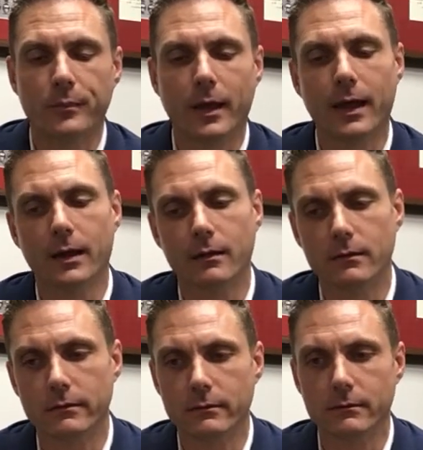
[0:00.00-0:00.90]
And
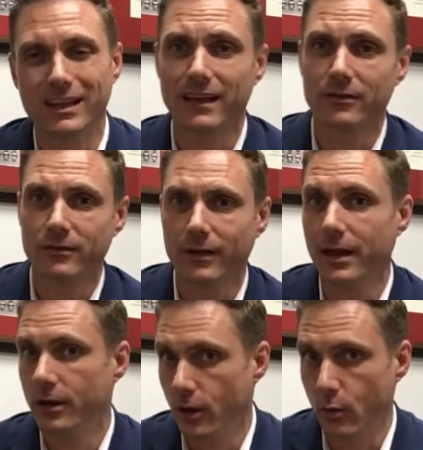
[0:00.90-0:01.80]
yes
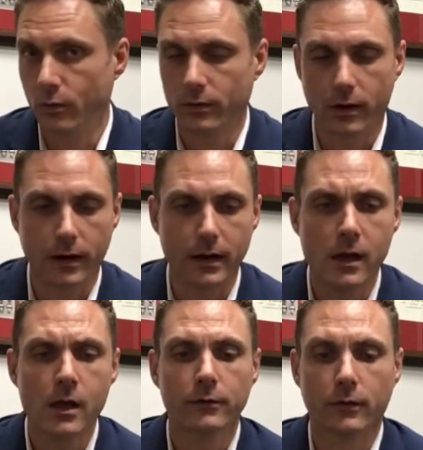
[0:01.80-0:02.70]
and no, all right?
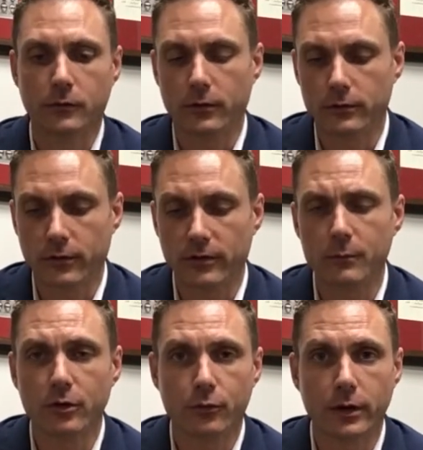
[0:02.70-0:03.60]
So to some
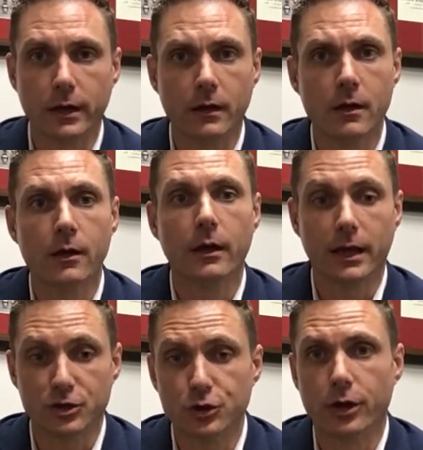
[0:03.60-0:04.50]
degree,
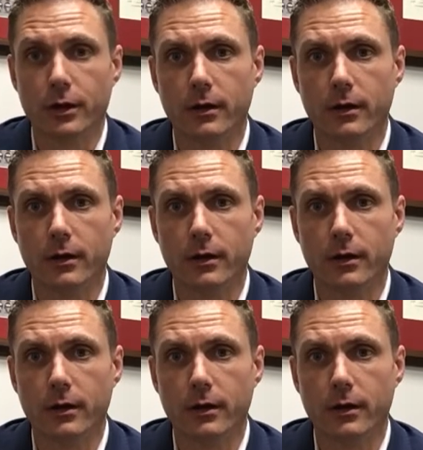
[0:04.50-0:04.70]
it should.